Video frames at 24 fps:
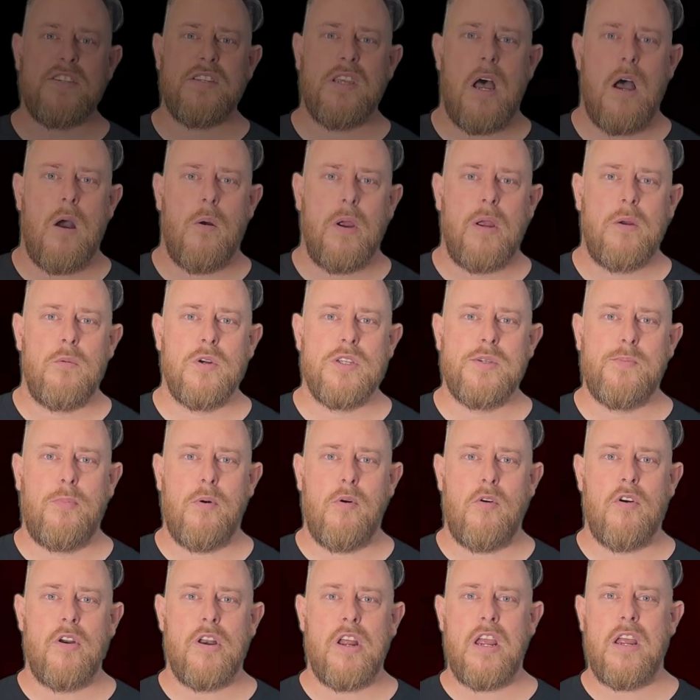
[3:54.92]
Maasarwe was
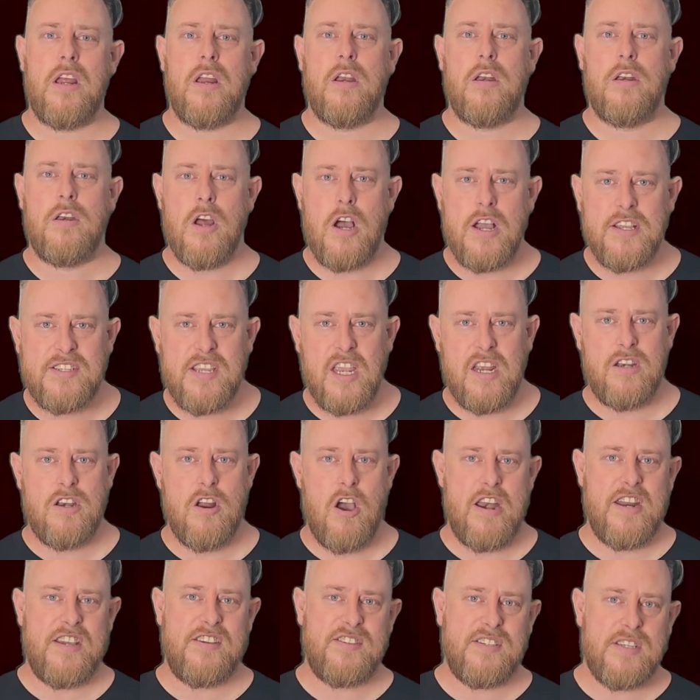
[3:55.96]
born in
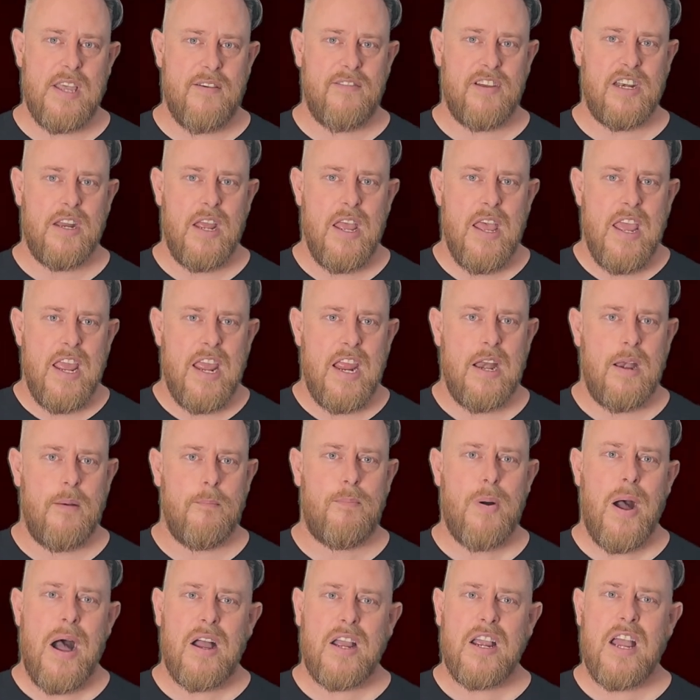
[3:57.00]
1997 in
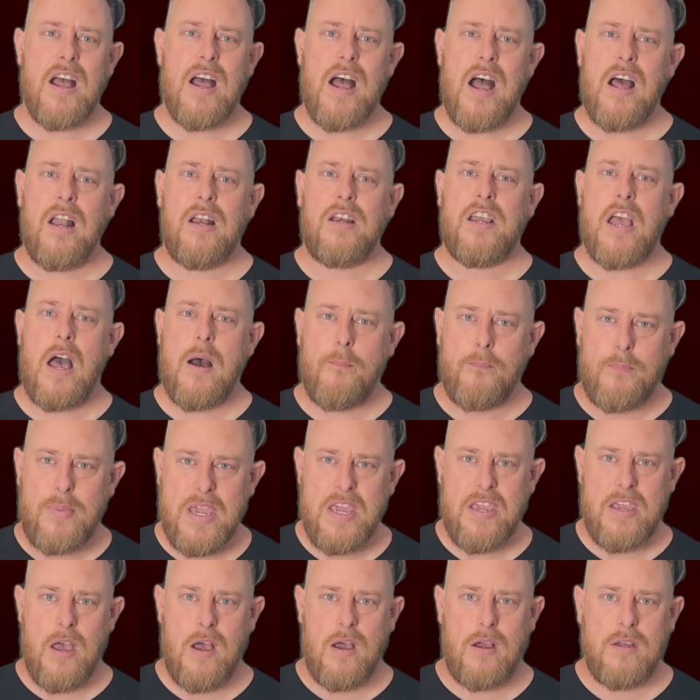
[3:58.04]
Baka al
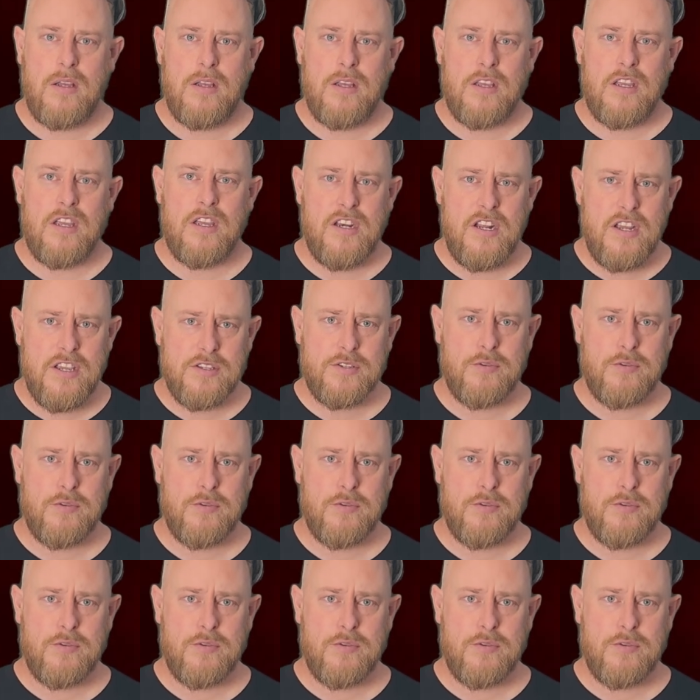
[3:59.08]
Gabiya in